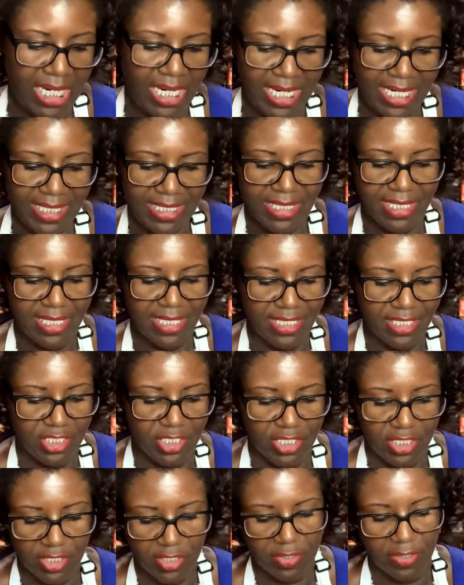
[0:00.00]
All right, so let's
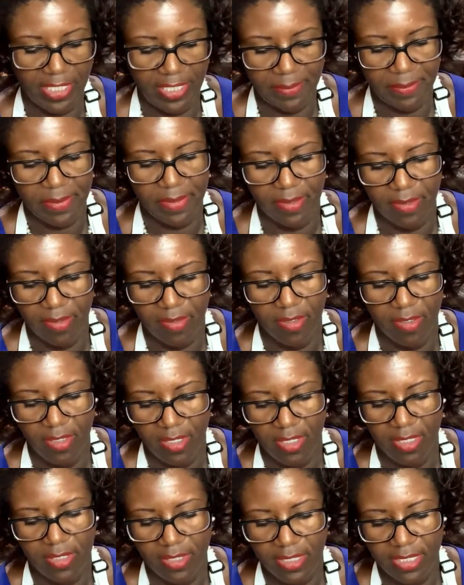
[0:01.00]
just scrape
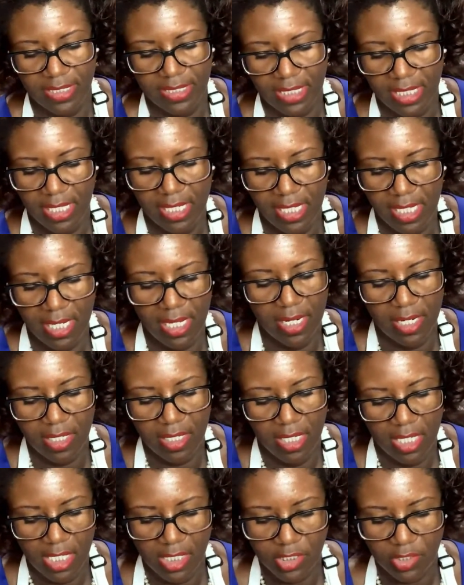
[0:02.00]
this in
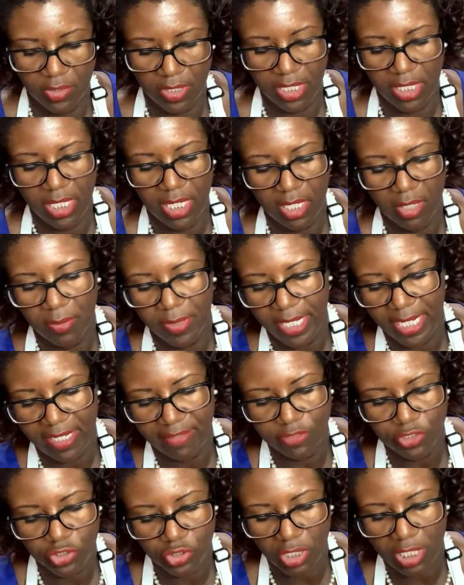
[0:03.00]
here. So in here we
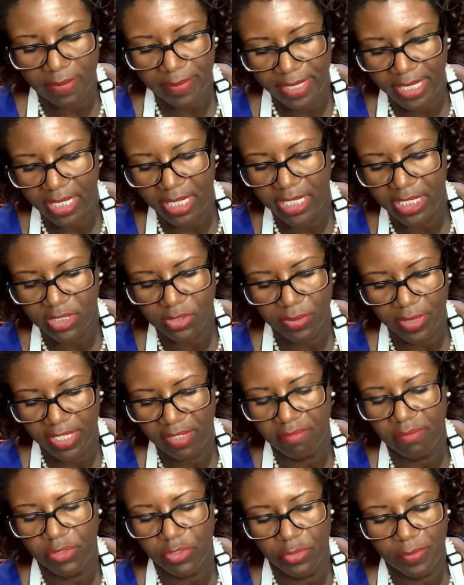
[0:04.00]
have strawberries, we
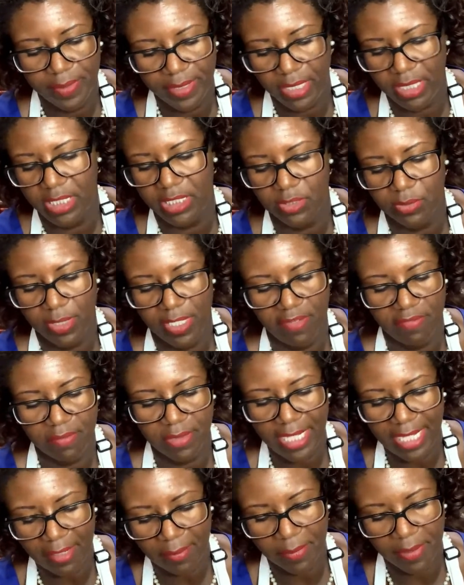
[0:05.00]
have blueberries, we have
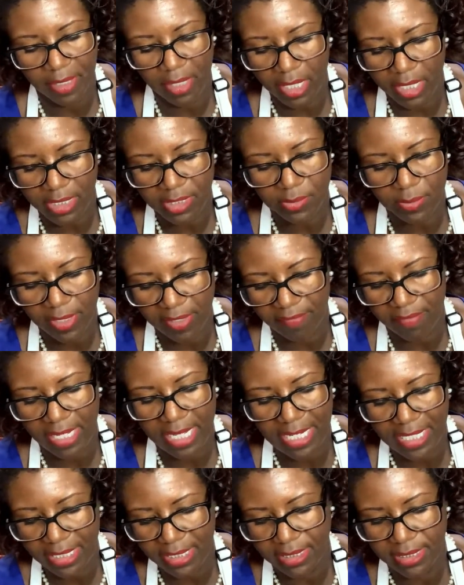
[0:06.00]
blackberries, we have
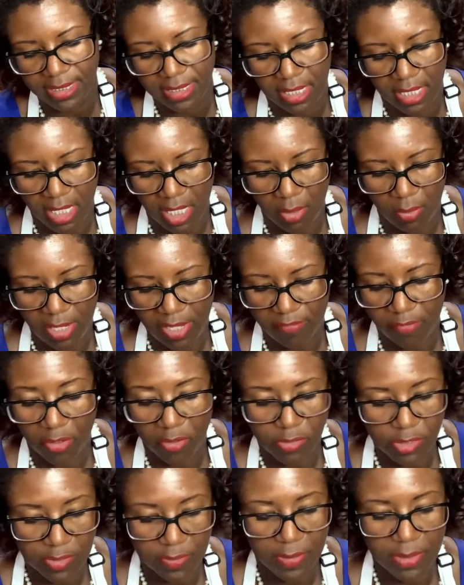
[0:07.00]
ice, we have
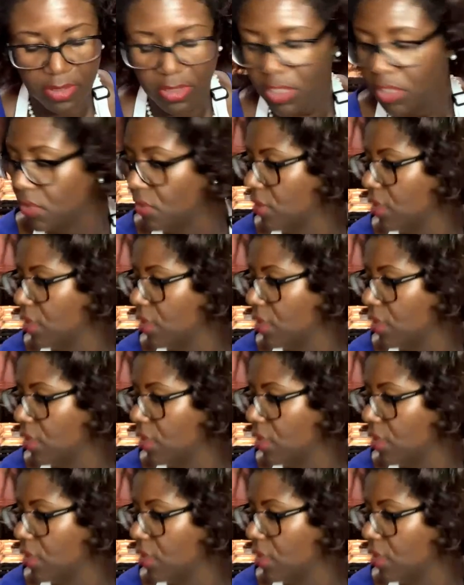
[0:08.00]
goat's milk